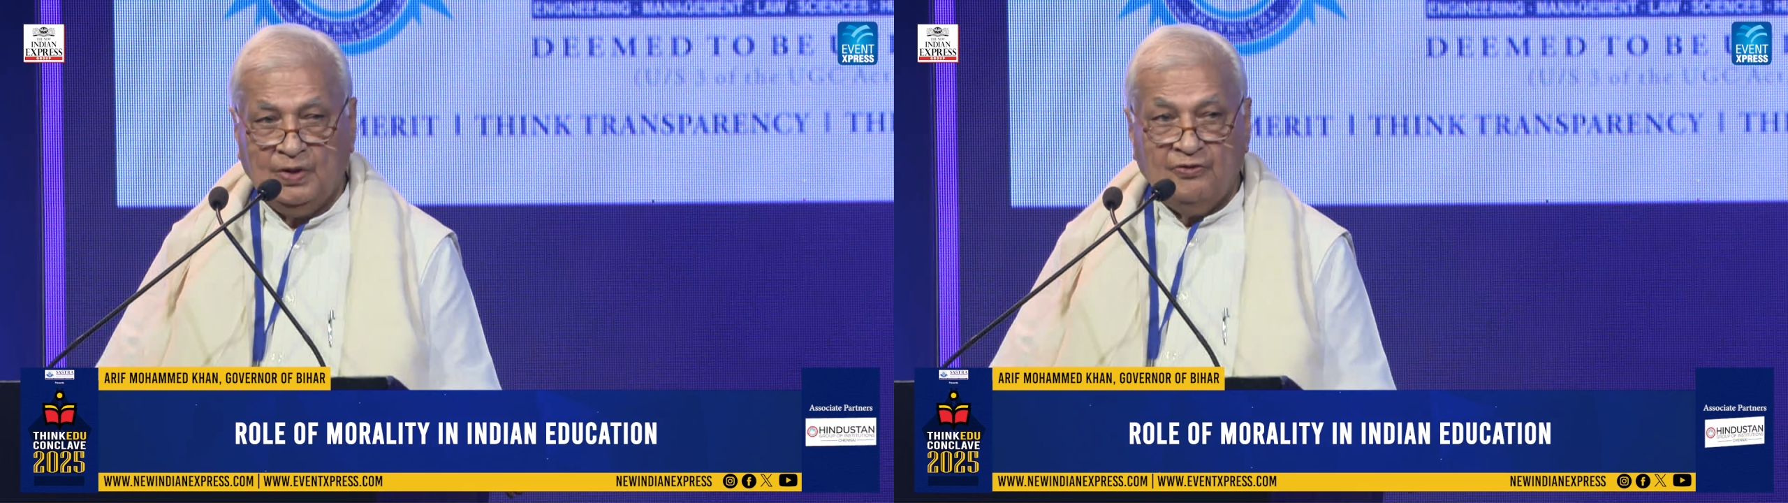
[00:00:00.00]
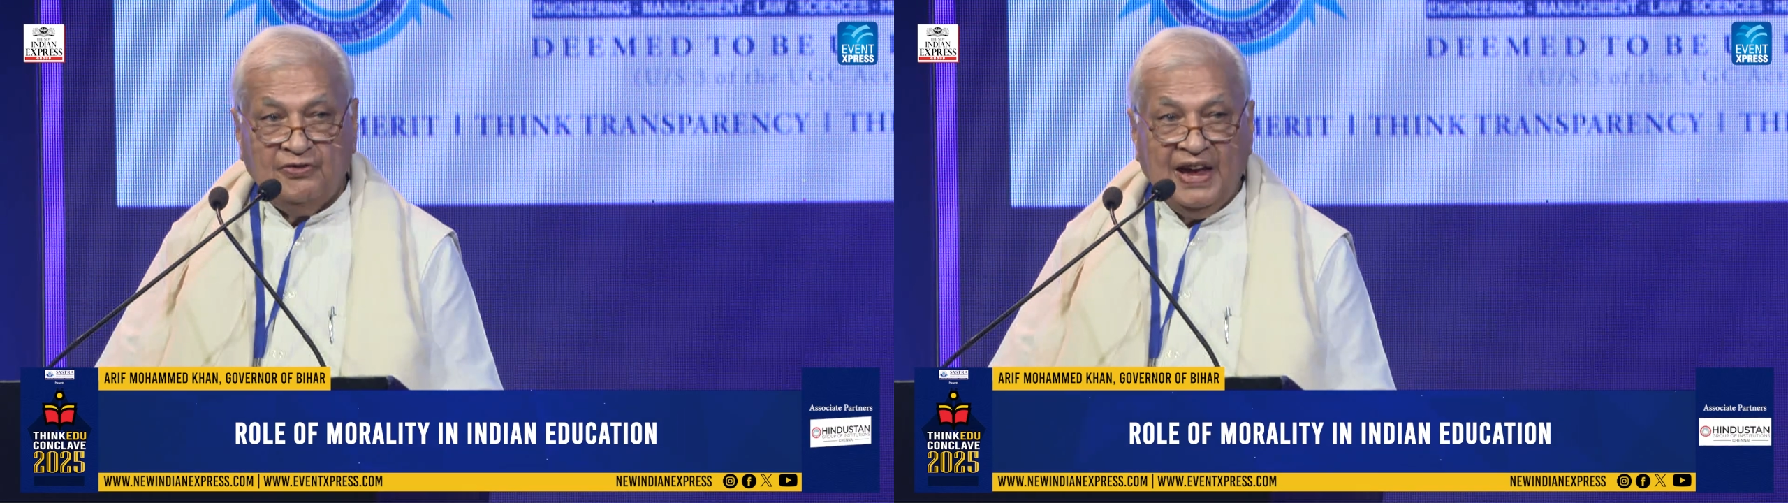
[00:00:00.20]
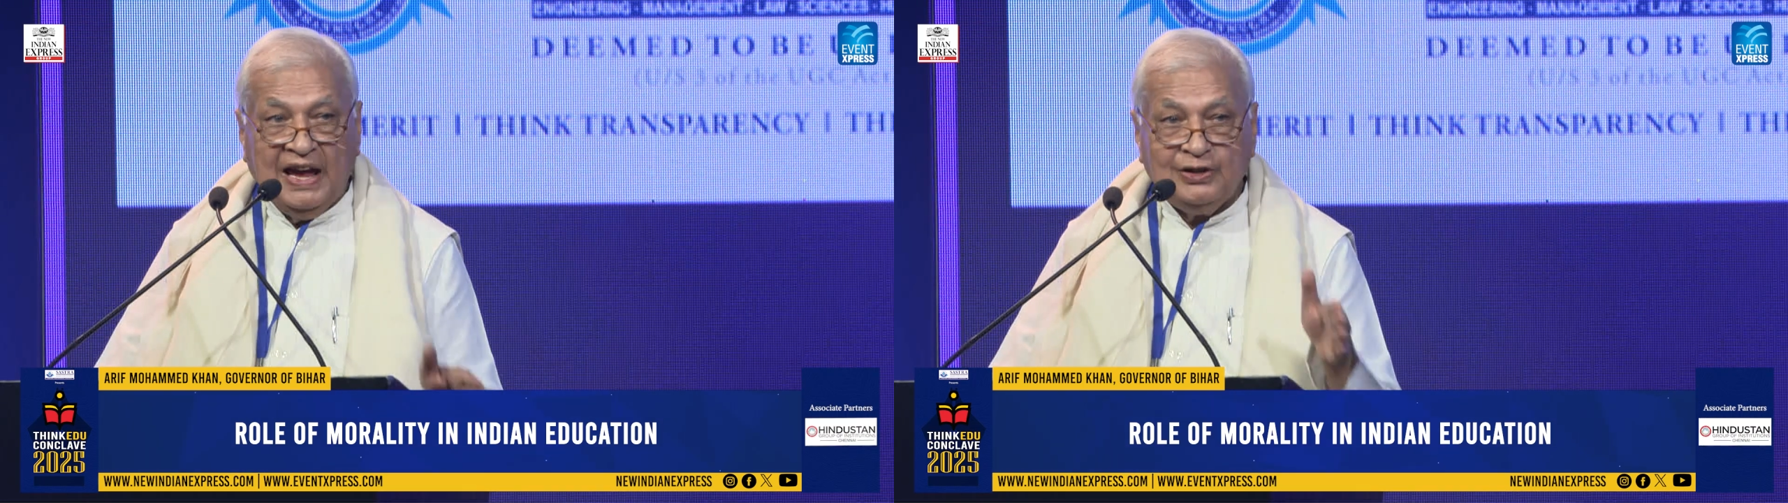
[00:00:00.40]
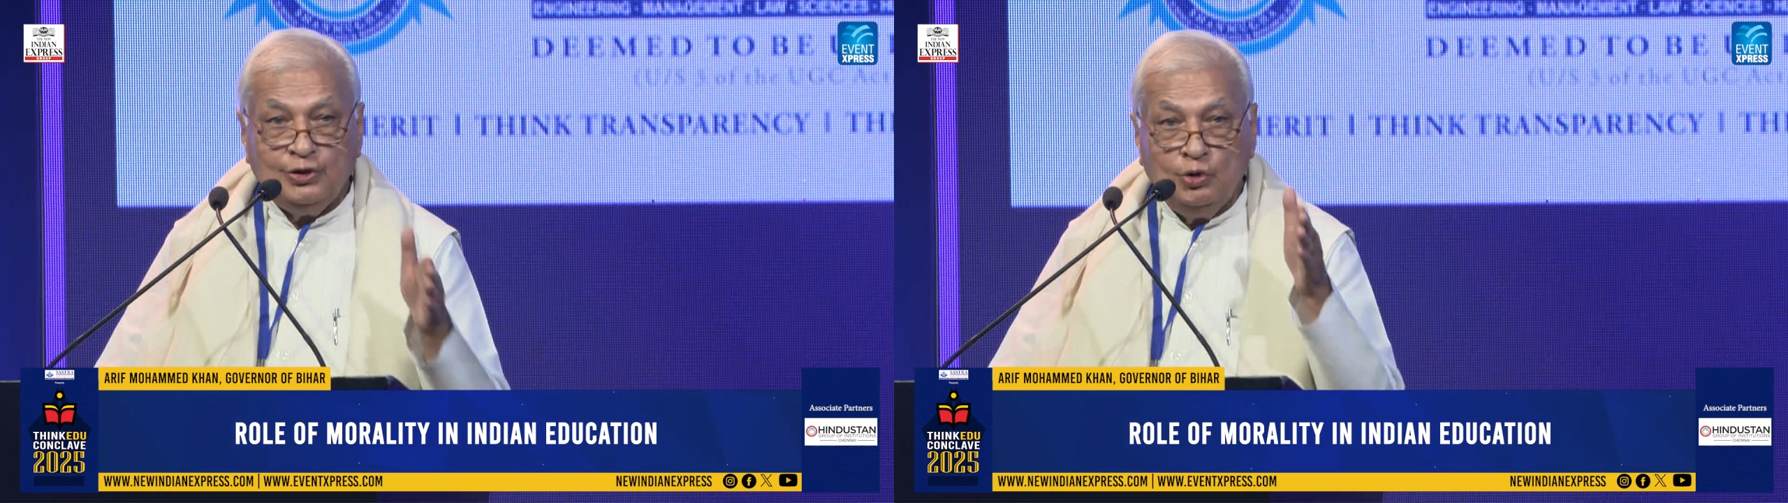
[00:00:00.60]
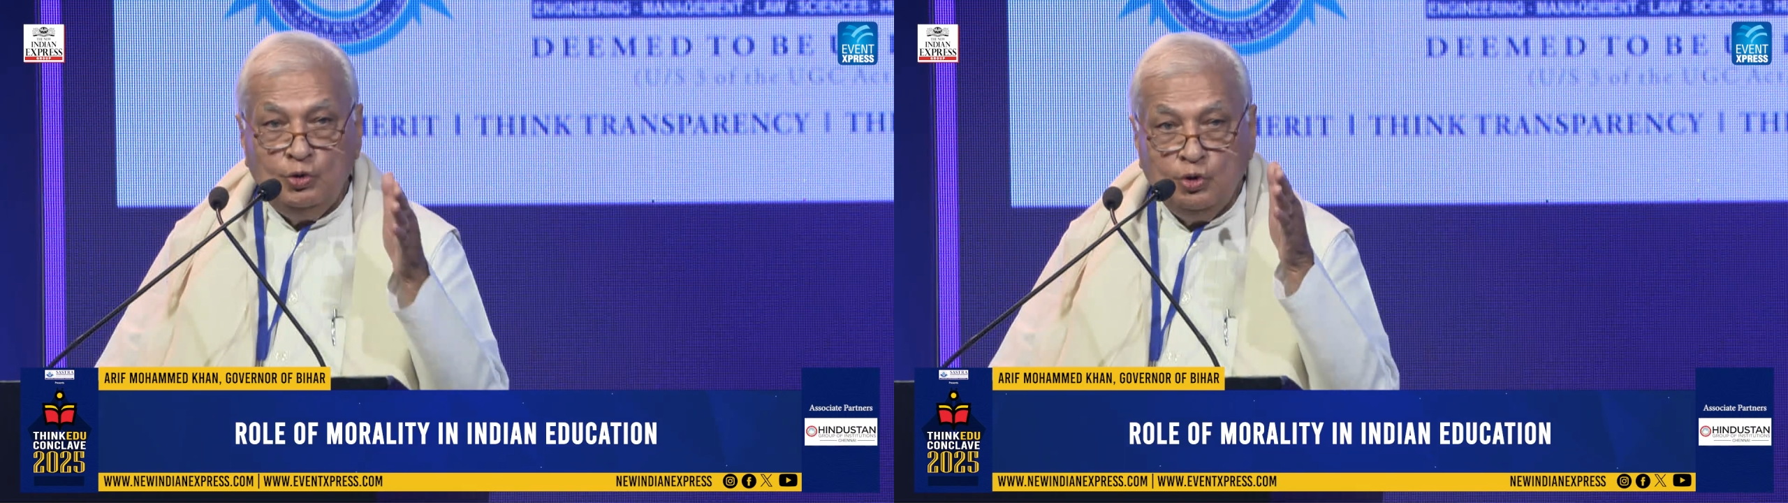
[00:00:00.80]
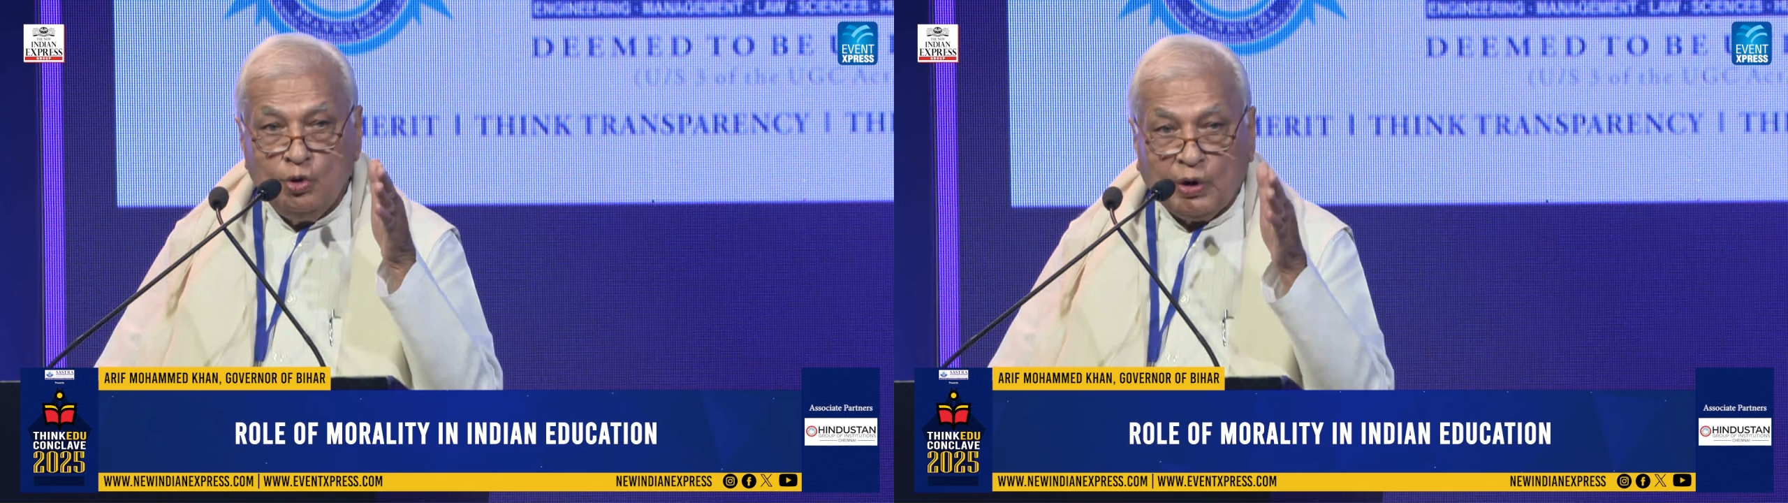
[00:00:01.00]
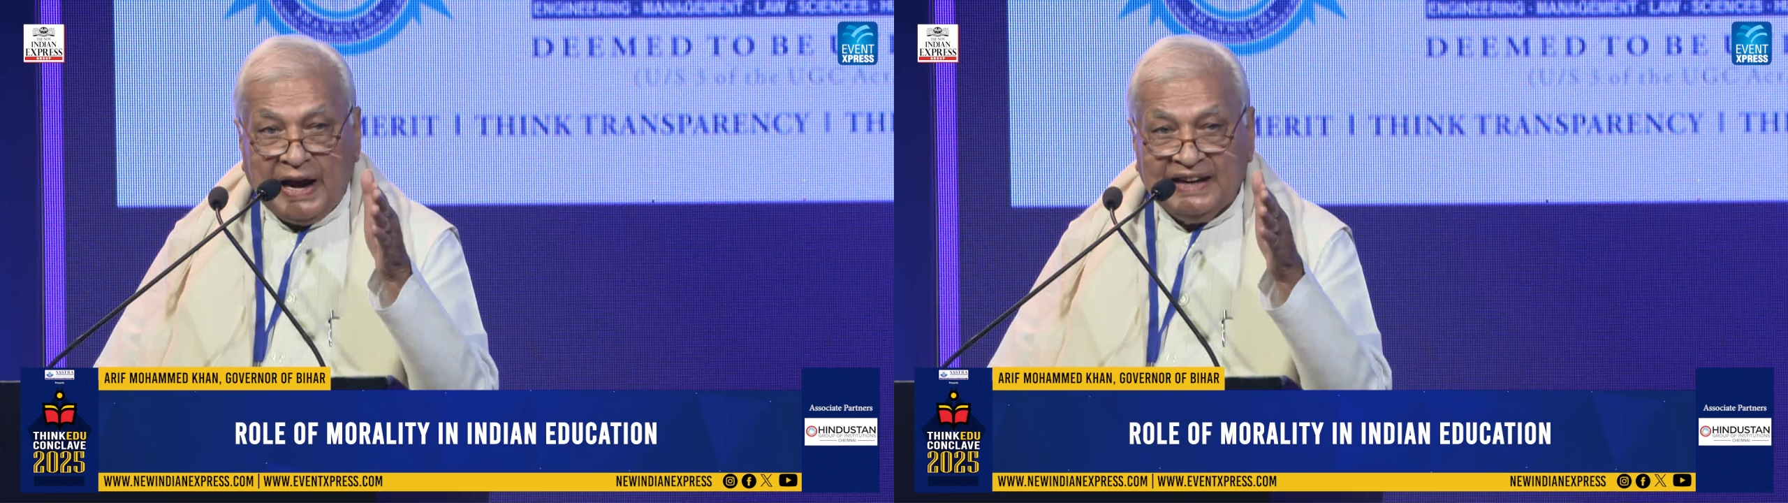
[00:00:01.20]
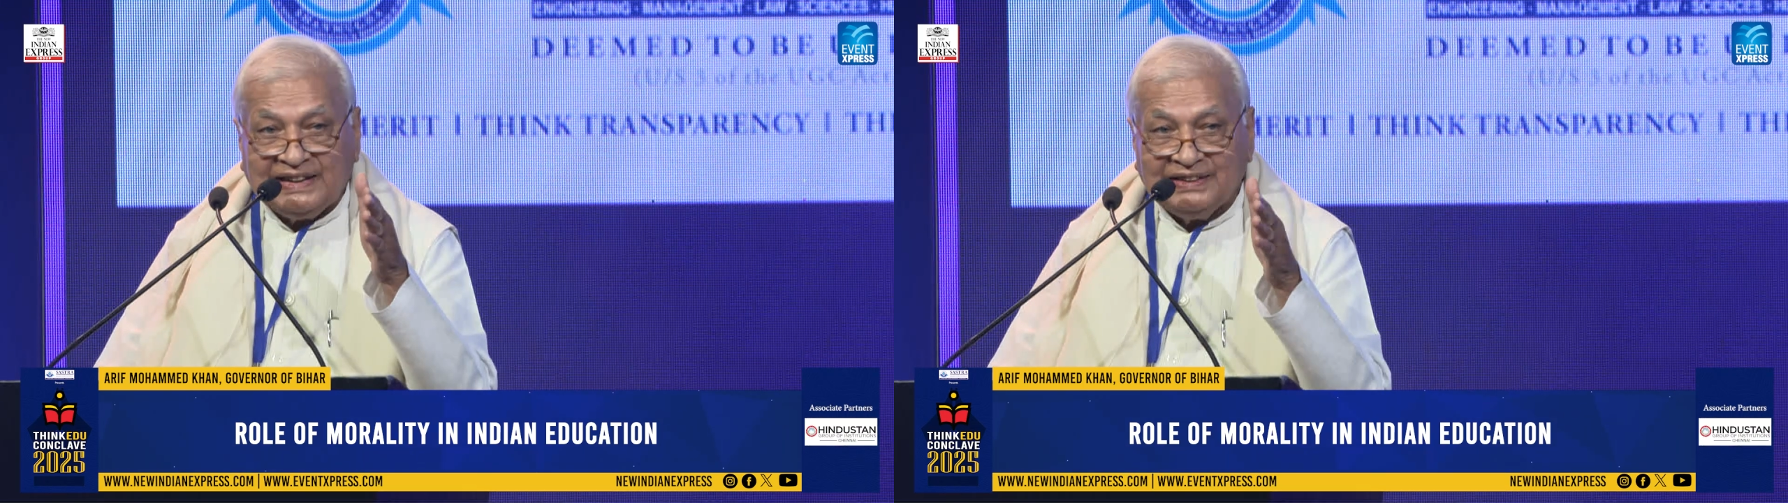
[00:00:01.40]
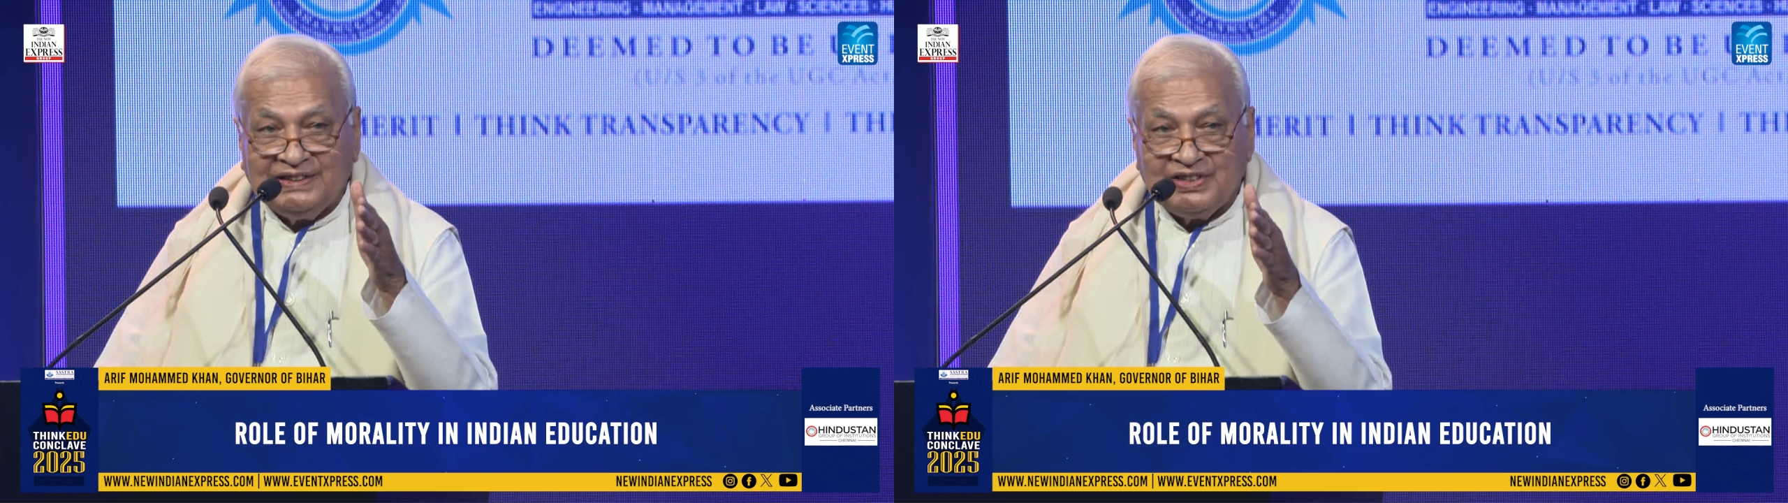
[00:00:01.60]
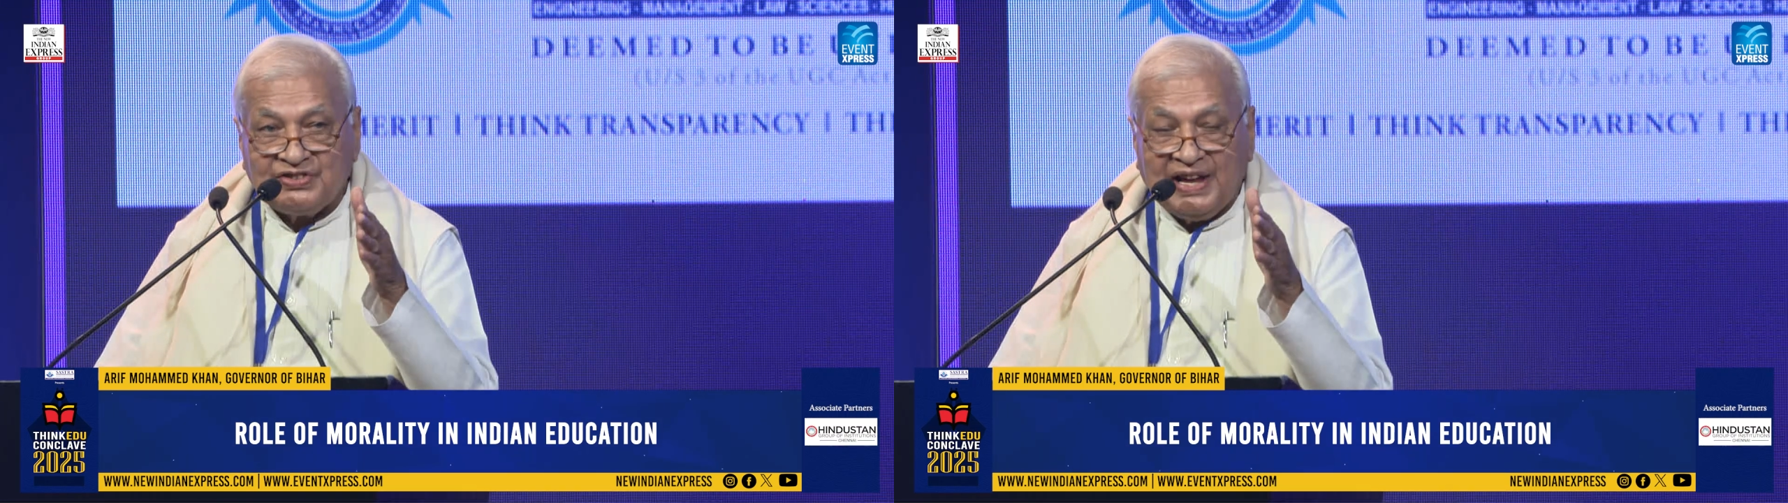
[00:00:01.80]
where you look at others